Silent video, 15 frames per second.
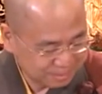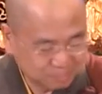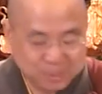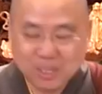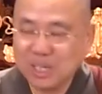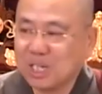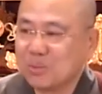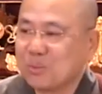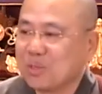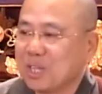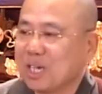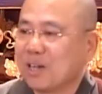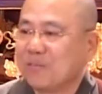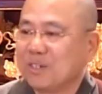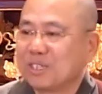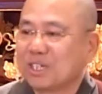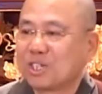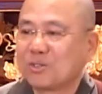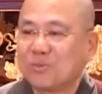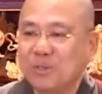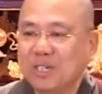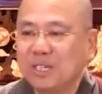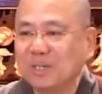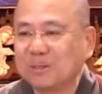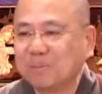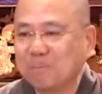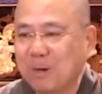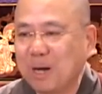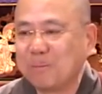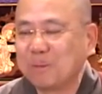Because if you think of it as real,
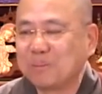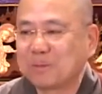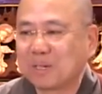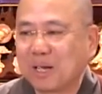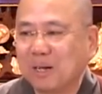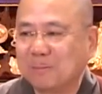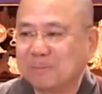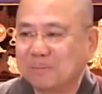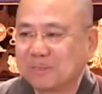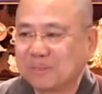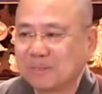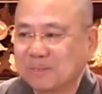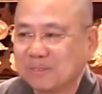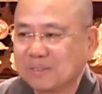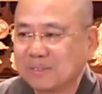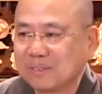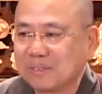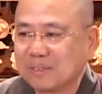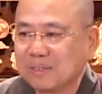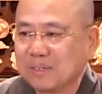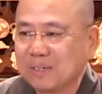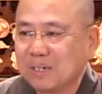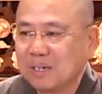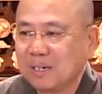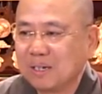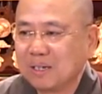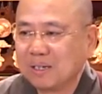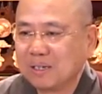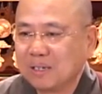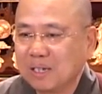problems come.
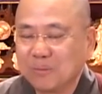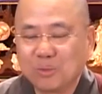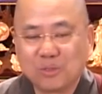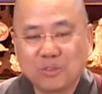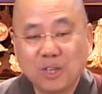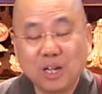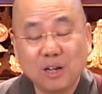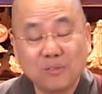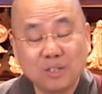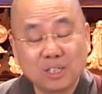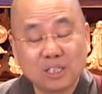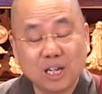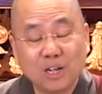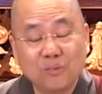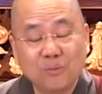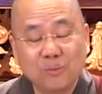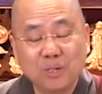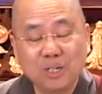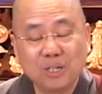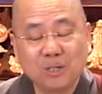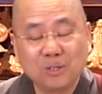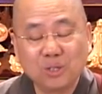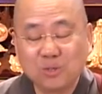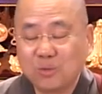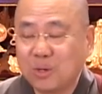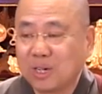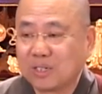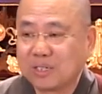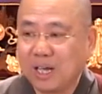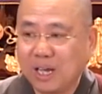If you think of it as unreal, you
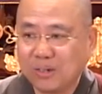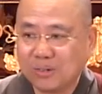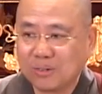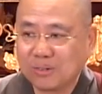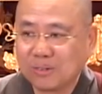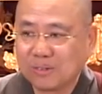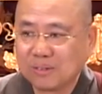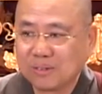won't attach.